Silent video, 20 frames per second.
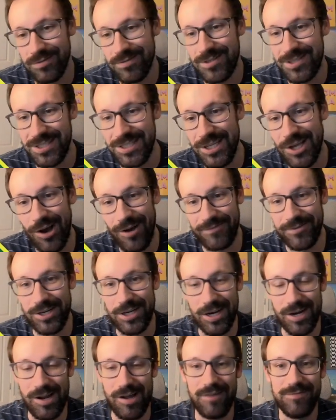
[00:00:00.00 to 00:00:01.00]
see often
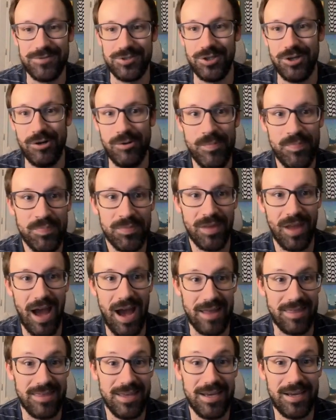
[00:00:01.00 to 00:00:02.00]
enough. So I
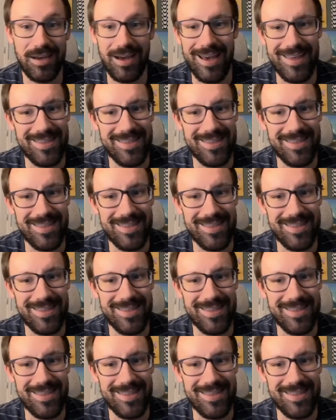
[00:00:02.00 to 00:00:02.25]
think